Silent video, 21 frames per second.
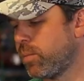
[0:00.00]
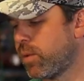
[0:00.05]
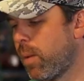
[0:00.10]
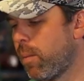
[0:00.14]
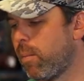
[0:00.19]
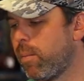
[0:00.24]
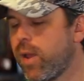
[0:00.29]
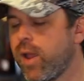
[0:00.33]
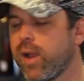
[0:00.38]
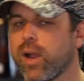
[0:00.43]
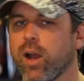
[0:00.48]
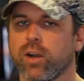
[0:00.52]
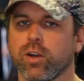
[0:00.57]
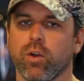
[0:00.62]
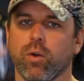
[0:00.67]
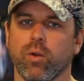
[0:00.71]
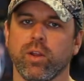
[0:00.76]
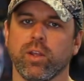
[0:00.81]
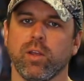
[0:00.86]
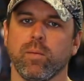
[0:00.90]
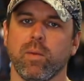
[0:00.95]
type of bake-on
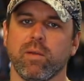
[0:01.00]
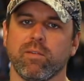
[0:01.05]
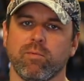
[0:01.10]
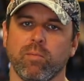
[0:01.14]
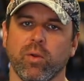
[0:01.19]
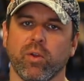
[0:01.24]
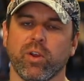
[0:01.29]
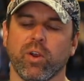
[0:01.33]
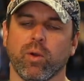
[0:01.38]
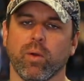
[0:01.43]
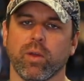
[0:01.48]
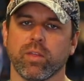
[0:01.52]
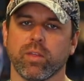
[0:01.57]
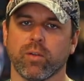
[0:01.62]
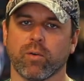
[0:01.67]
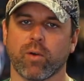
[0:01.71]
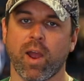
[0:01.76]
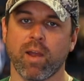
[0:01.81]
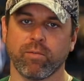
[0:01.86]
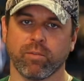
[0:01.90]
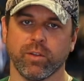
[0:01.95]
coating you'd be familiar with in the
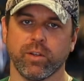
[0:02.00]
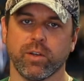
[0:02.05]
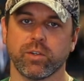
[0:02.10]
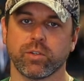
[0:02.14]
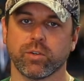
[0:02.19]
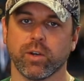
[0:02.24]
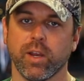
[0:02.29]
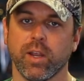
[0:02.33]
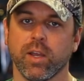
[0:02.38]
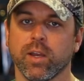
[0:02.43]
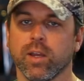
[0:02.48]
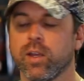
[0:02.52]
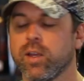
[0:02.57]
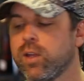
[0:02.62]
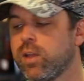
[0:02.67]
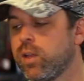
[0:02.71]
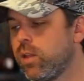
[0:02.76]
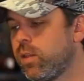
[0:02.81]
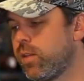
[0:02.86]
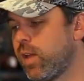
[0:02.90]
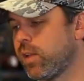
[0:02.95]
rifle industry.
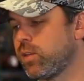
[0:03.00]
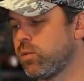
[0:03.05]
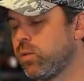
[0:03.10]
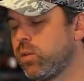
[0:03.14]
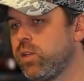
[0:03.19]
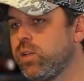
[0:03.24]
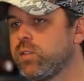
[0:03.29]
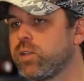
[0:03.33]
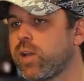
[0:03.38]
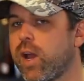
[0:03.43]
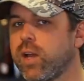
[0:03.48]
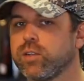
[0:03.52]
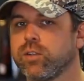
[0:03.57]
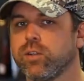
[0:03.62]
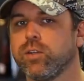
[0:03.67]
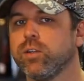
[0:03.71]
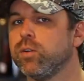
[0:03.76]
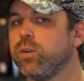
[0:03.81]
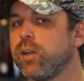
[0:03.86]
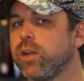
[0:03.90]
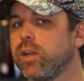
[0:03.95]
That's what these guys are
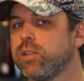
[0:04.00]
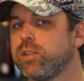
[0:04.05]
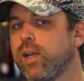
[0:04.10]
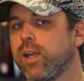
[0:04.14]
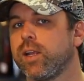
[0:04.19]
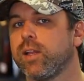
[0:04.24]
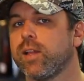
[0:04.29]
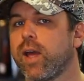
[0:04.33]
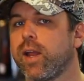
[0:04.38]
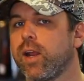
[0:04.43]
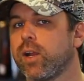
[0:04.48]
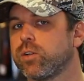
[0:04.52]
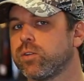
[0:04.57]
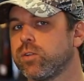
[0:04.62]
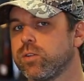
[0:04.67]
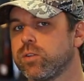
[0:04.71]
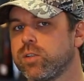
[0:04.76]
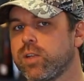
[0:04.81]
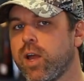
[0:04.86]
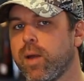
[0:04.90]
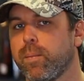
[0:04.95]
doing and taking that extra
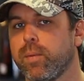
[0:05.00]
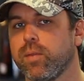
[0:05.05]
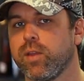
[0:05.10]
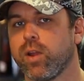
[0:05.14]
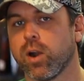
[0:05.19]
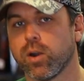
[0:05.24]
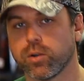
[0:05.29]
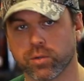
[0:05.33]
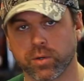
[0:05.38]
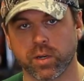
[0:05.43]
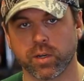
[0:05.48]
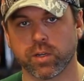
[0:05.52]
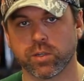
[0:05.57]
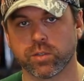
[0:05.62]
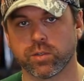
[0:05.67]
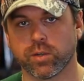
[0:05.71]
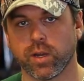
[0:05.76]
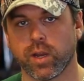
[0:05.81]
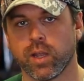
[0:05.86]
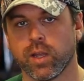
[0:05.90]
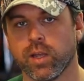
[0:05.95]
step in the archery
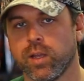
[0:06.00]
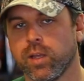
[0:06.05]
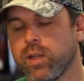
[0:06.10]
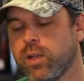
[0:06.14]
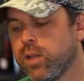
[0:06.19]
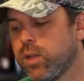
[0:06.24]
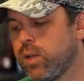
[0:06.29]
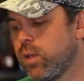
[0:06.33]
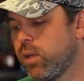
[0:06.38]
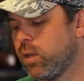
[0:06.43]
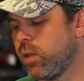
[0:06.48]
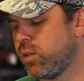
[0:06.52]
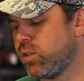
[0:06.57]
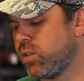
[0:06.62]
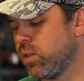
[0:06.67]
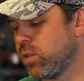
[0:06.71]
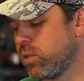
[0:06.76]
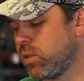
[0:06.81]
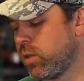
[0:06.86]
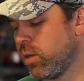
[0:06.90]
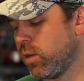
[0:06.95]
industry
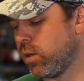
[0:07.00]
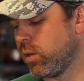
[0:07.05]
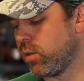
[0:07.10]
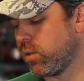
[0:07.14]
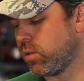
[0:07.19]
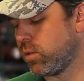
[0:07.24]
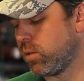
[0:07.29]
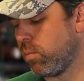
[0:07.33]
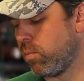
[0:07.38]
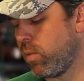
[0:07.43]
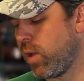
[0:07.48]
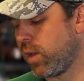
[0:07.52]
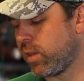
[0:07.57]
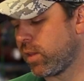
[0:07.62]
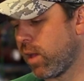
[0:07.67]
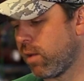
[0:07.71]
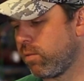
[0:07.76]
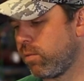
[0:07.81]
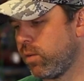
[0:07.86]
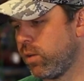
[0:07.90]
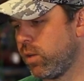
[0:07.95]
just to make
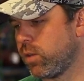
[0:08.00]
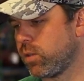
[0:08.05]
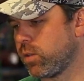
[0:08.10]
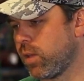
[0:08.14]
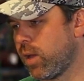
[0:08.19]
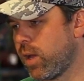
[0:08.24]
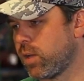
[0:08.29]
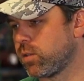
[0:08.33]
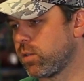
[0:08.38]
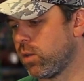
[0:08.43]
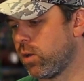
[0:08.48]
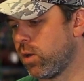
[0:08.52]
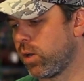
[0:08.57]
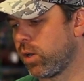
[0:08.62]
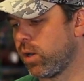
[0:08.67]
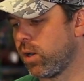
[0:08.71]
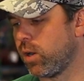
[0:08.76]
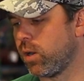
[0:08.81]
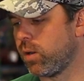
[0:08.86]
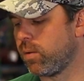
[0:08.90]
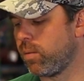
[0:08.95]
that finish last
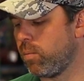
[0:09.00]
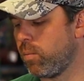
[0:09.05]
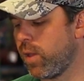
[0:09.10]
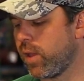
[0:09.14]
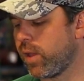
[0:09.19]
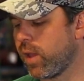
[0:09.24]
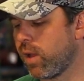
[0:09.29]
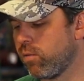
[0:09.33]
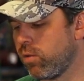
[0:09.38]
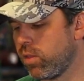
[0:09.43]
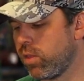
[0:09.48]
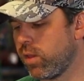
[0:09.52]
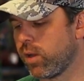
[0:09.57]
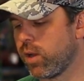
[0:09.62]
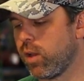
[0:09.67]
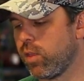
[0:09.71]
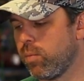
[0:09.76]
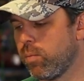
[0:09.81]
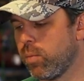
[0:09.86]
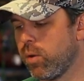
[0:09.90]
longer, make everything on the